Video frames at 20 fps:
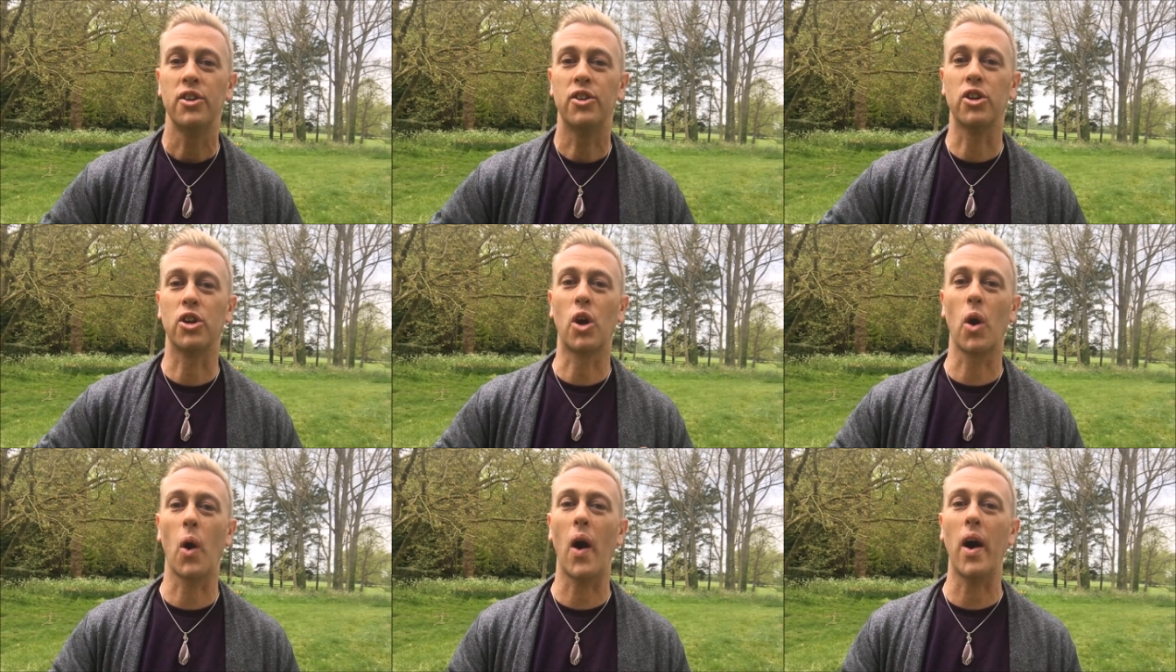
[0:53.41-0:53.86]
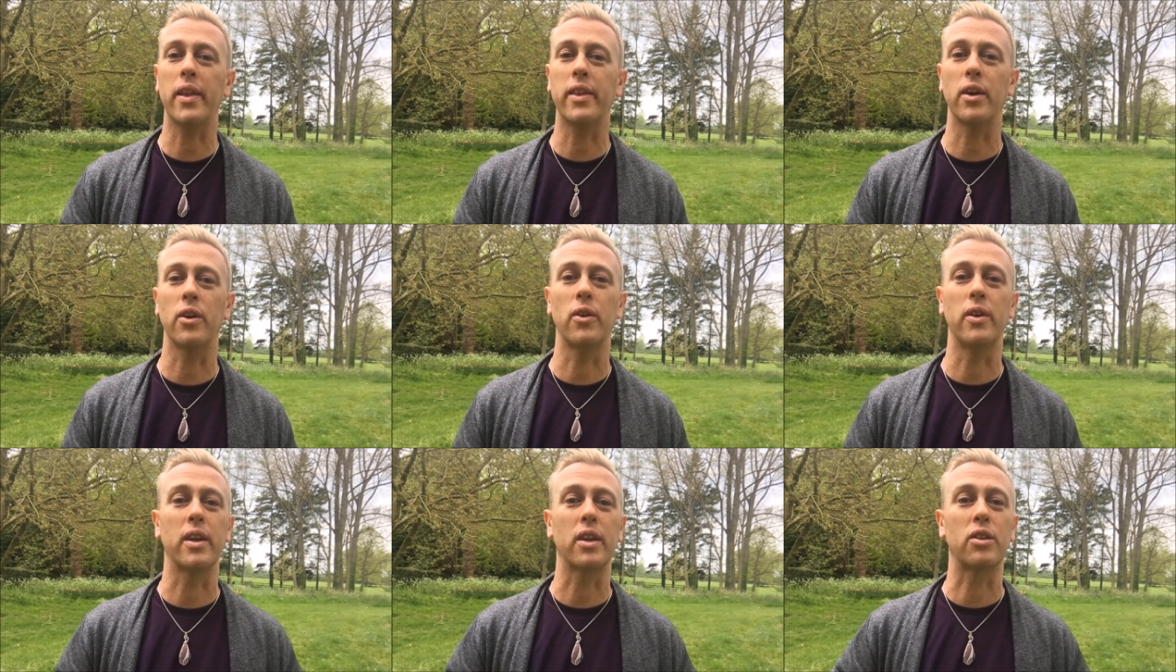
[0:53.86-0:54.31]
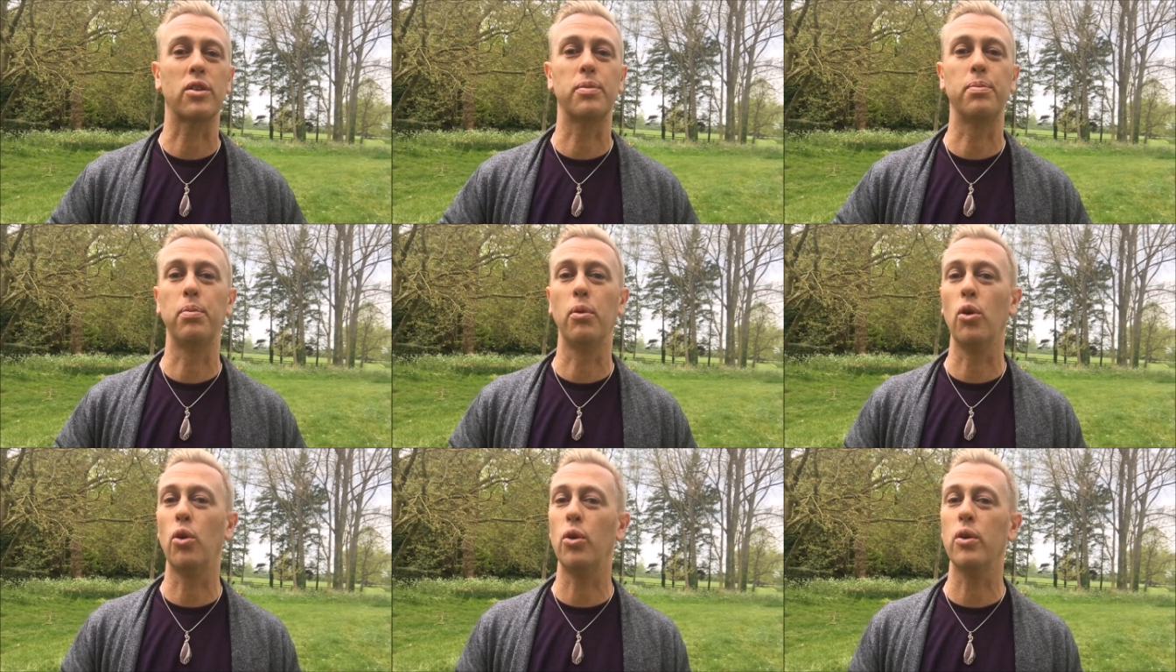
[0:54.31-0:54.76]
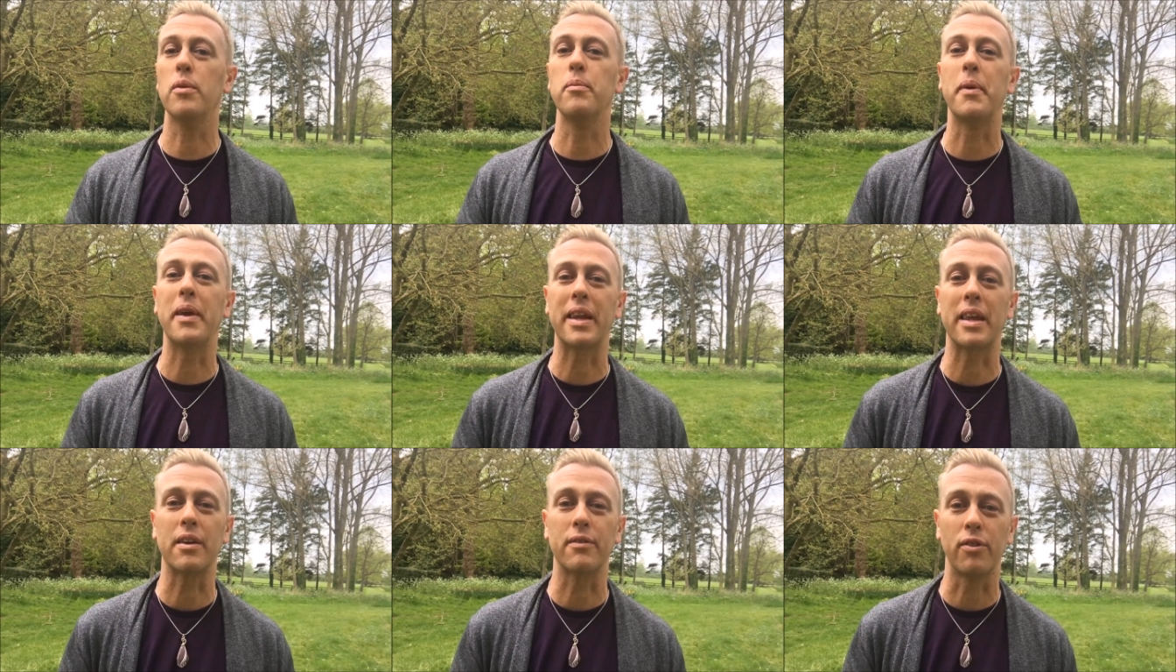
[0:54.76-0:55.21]
to go out there and explore the
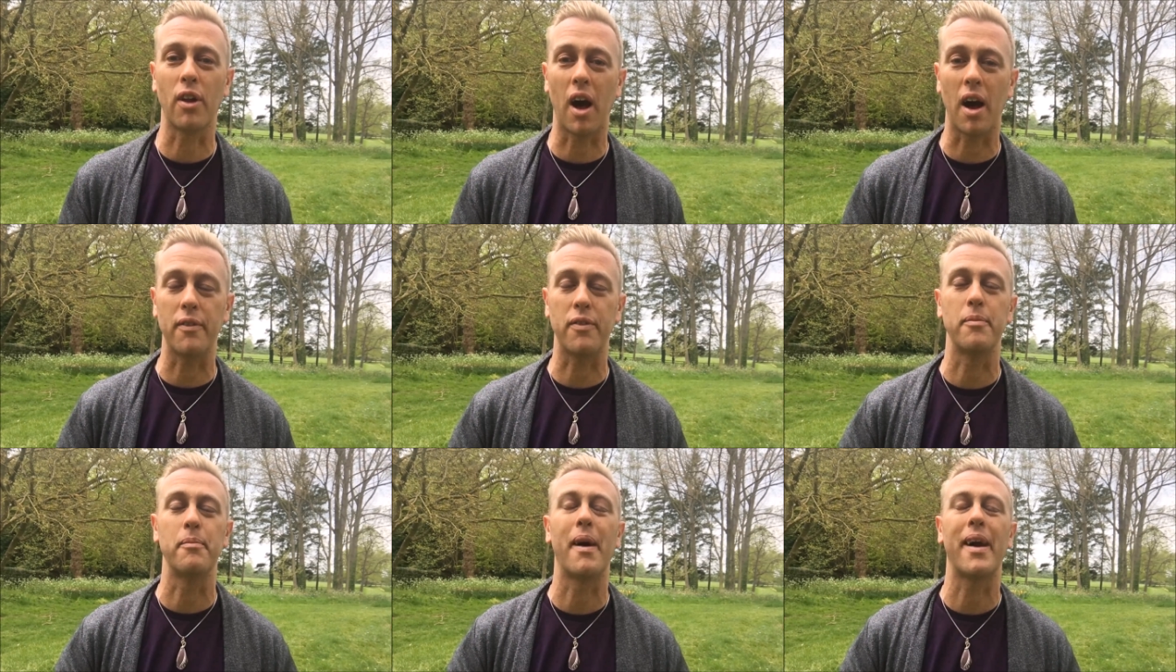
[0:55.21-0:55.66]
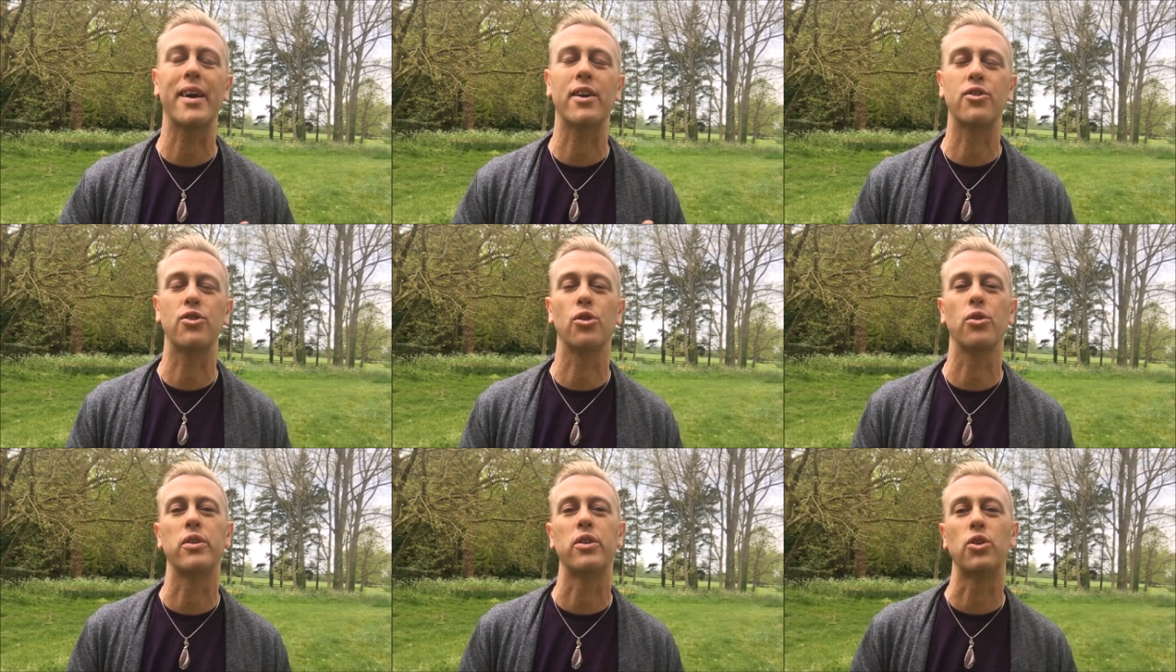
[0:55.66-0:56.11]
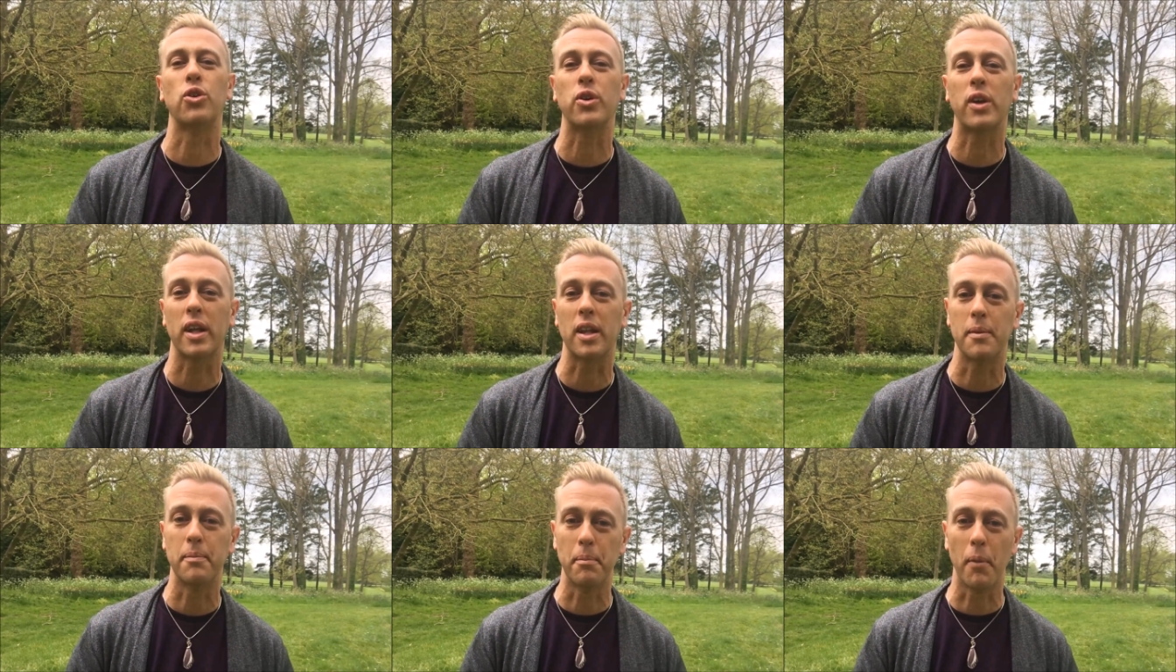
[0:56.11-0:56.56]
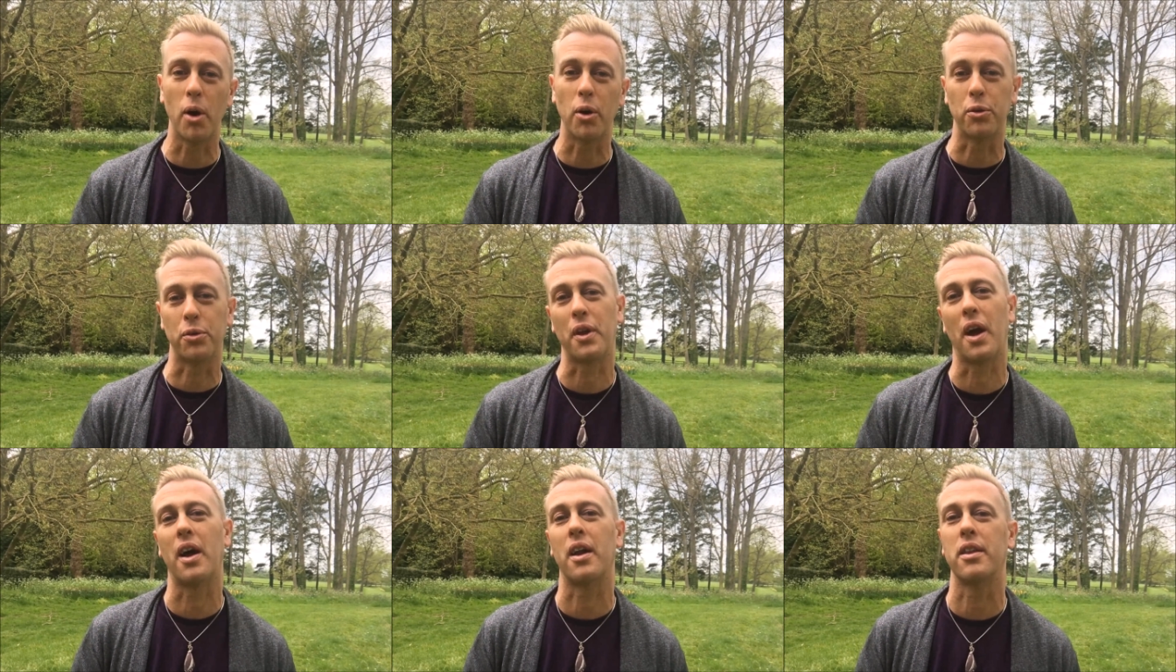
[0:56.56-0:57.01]
meaning of life and make sure that you get the
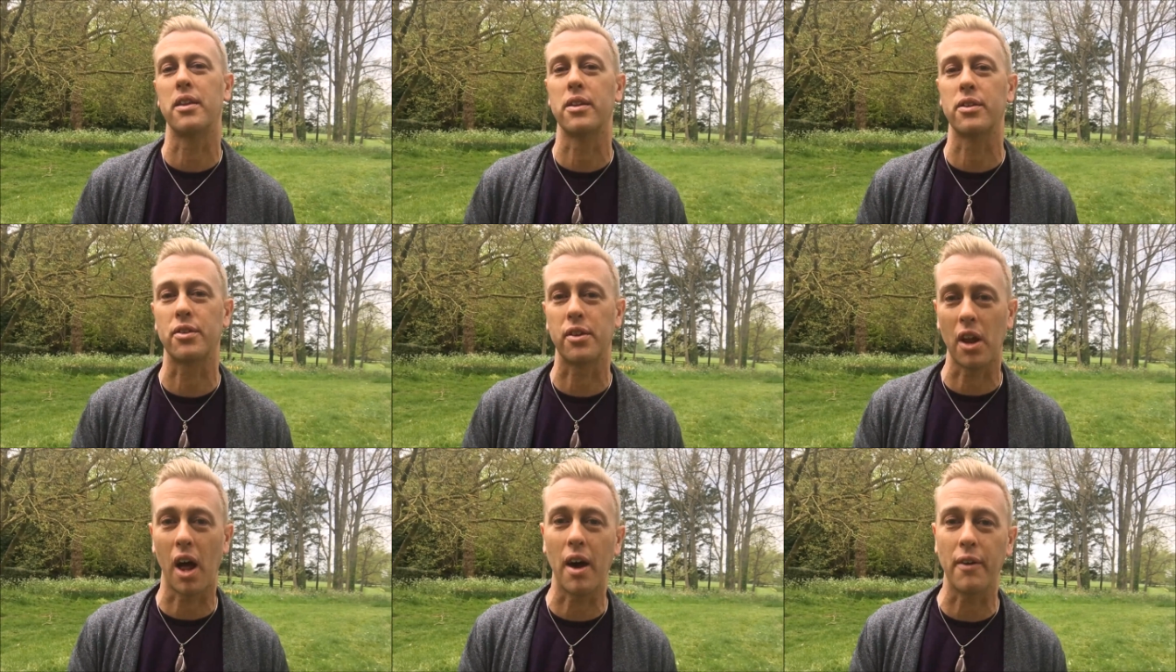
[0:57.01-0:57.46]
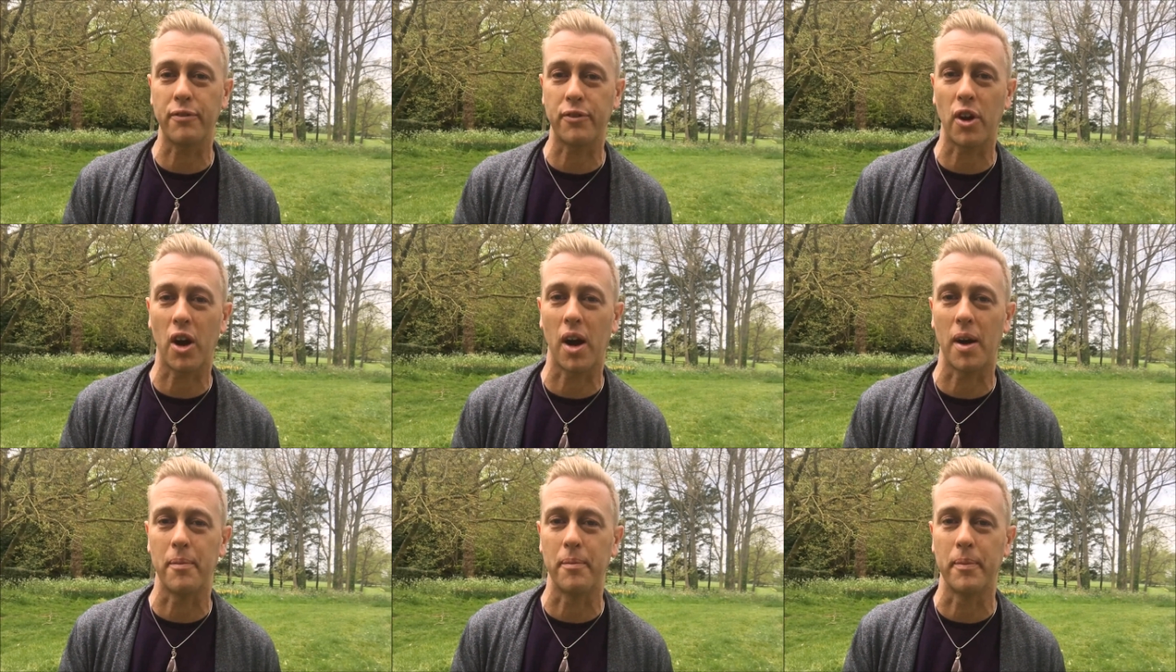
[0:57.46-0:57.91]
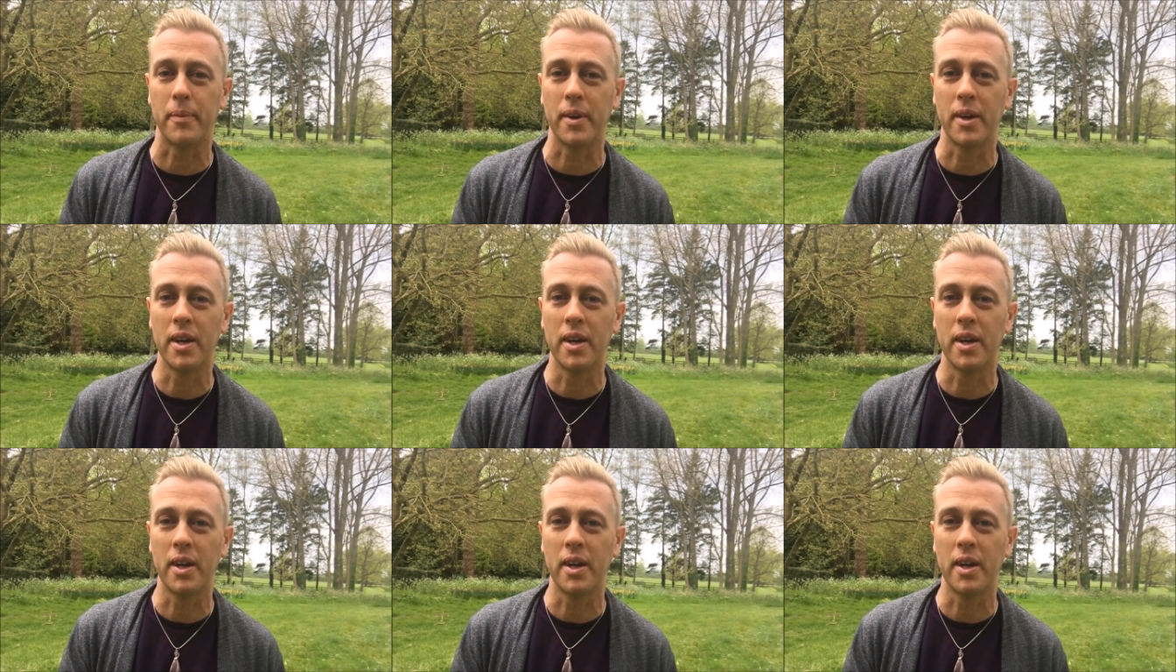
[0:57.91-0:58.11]
most out of this lifetime.